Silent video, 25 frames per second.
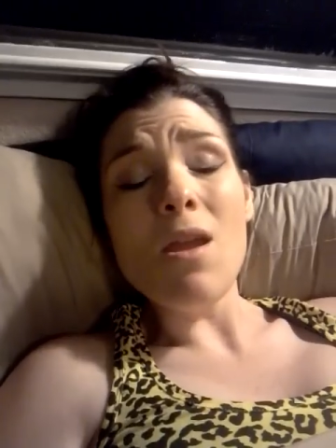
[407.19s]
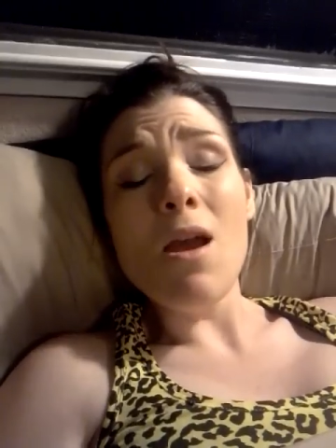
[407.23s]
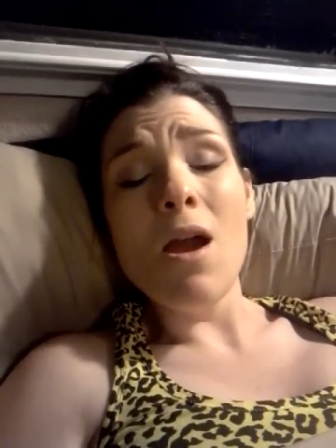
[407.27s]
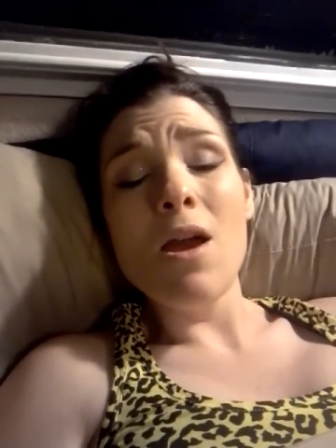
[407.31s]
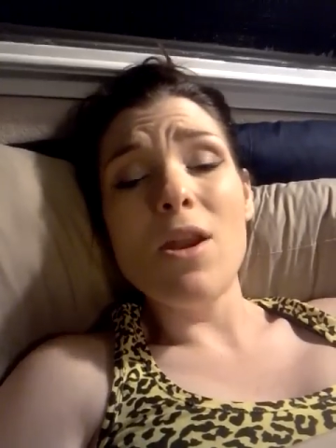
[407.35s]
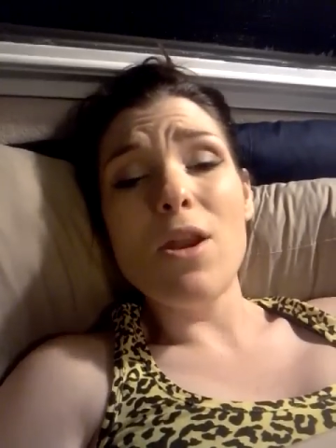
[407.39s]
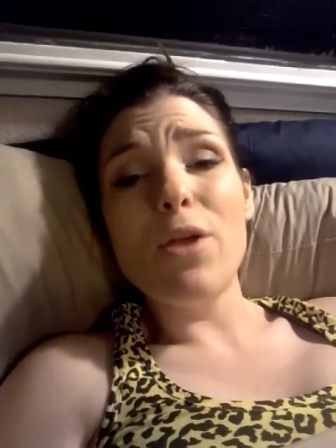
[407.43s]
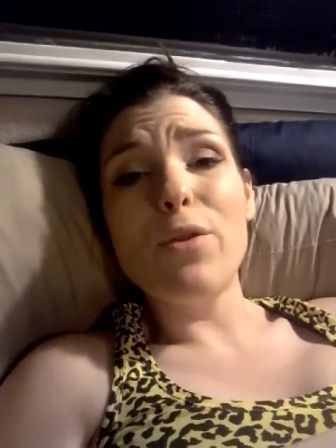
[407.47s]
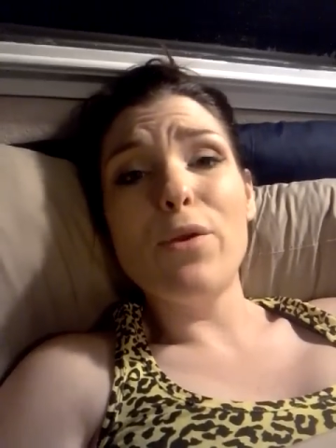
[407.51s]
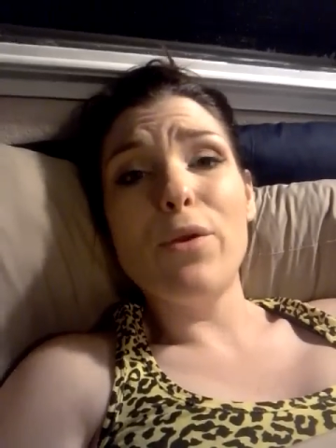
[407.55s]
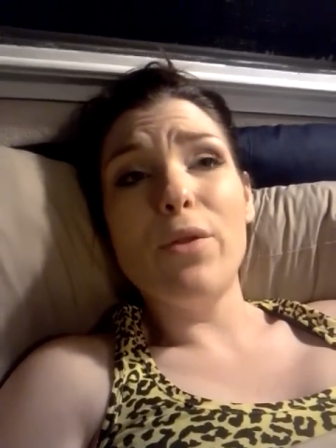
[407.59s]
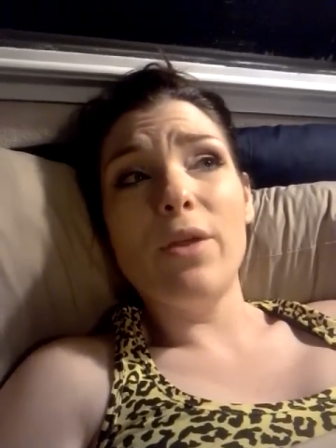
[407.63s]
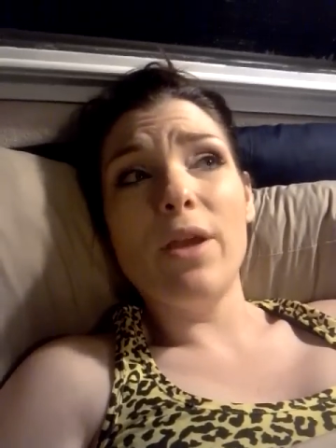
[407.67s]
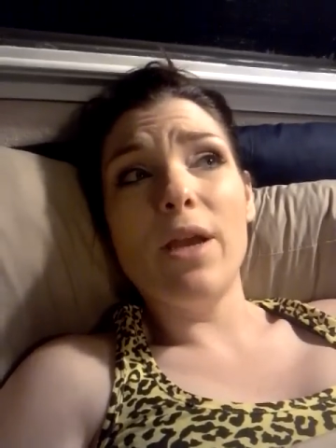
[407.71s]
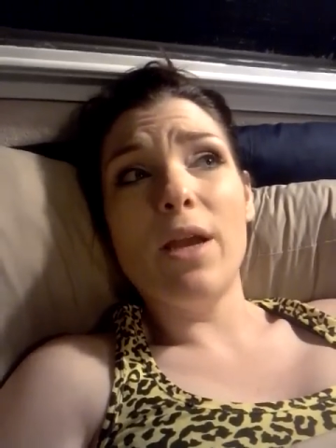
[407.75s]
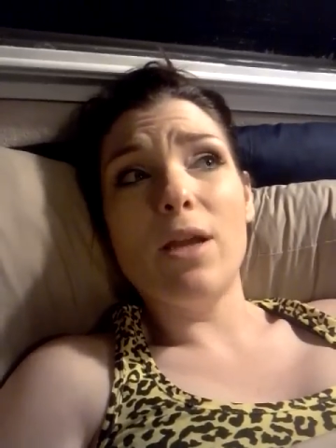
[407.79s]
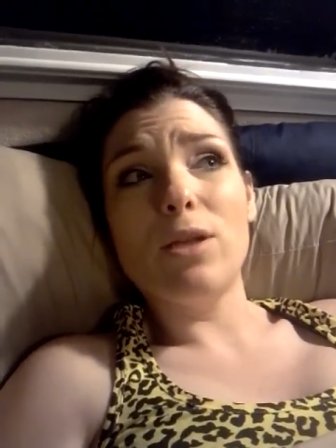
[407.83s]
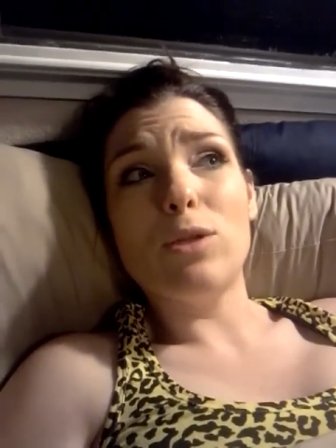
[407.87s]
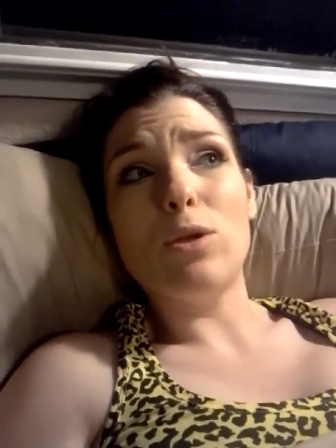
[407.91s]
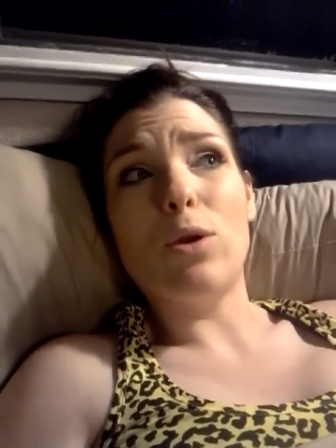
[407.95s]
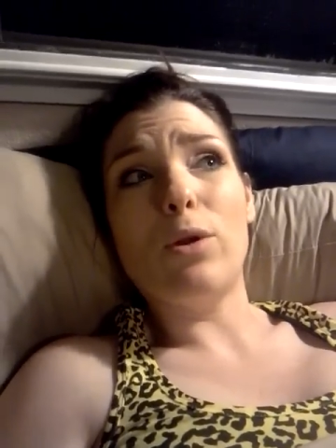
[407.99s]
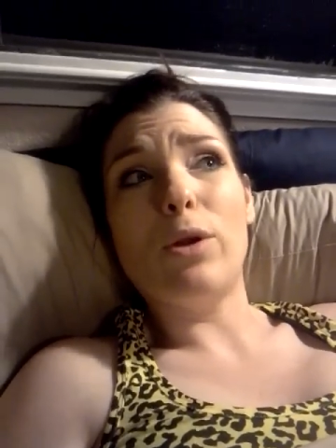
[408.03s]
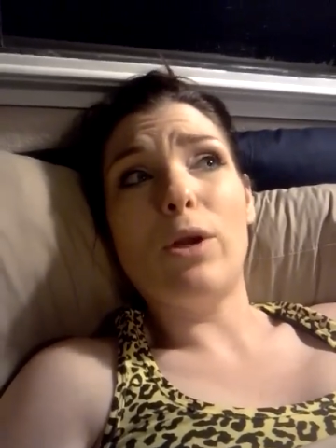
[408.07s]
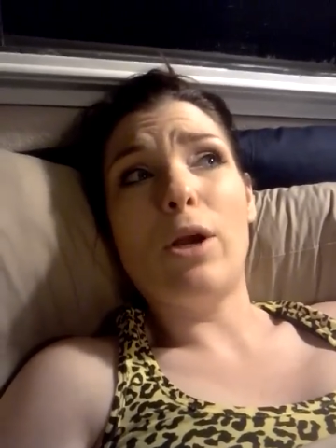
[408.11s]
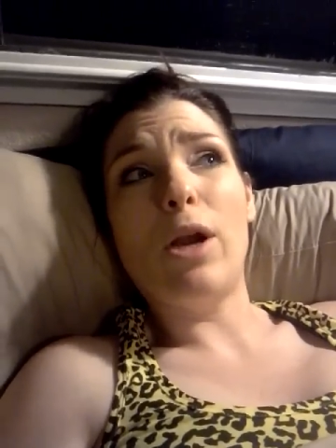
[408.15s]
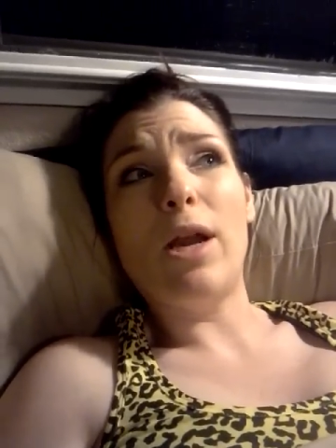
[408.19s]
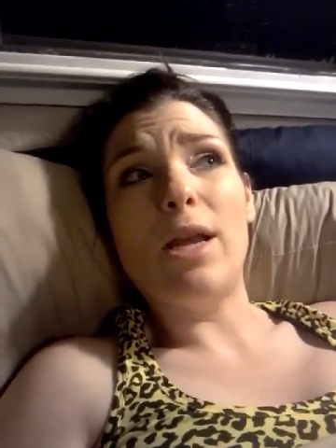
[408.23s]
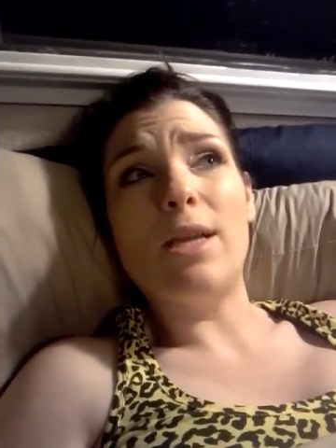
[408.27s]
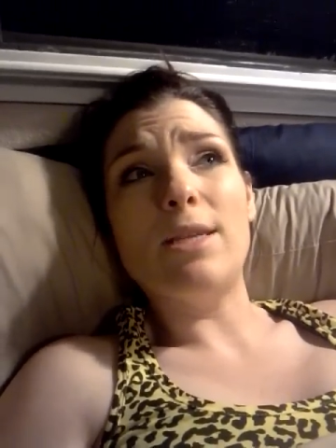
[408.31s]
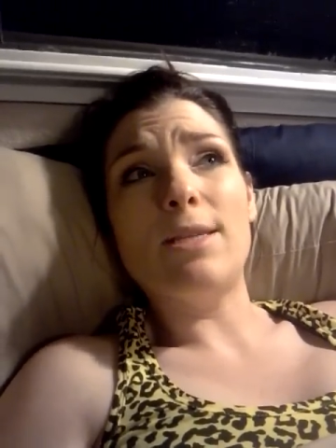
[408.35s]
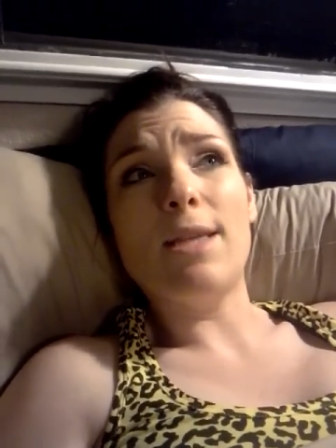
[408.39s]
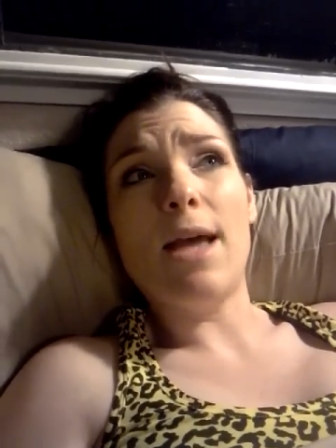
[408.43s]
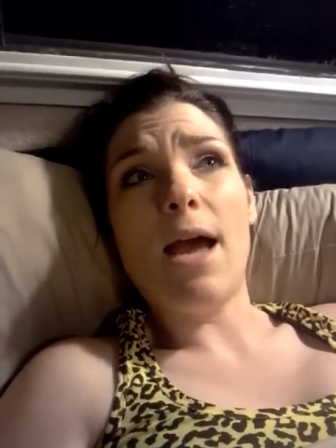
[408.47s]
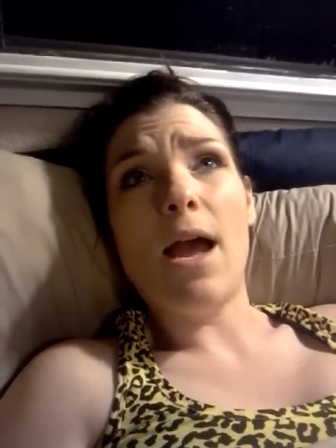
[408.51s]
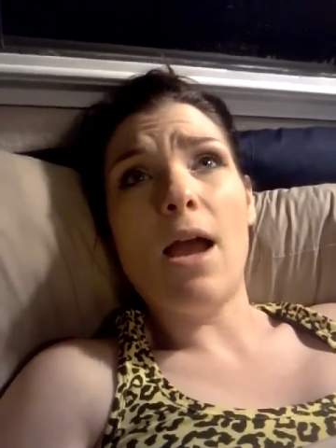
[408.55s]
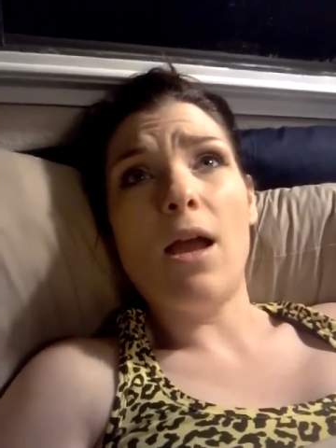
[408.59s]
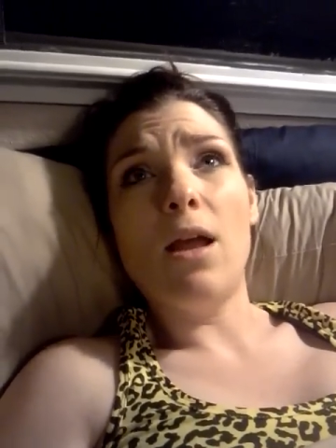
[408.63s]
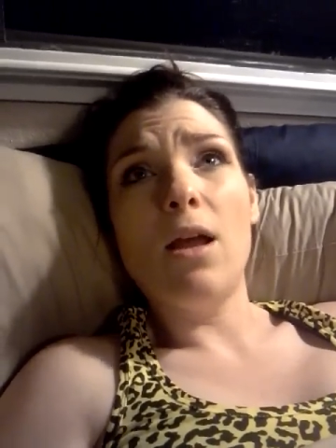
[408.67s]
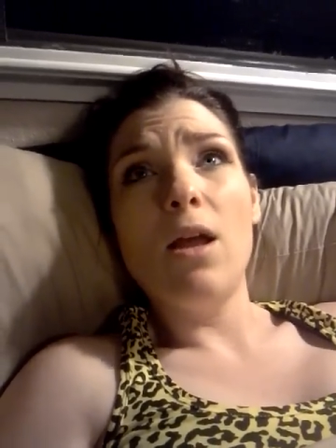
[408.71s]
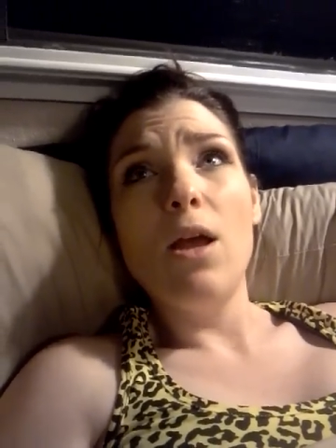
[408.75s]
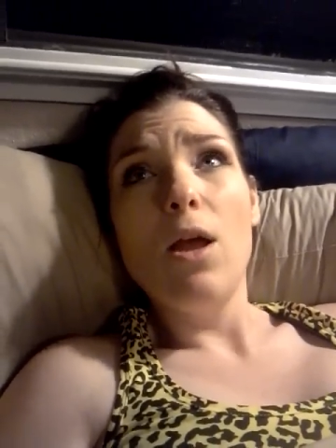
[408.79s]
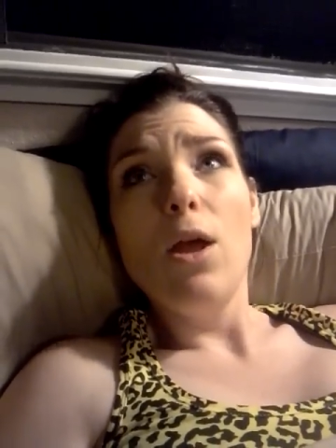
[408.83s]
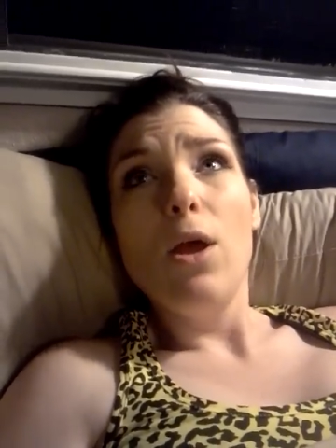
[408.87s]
Another thing I told her is that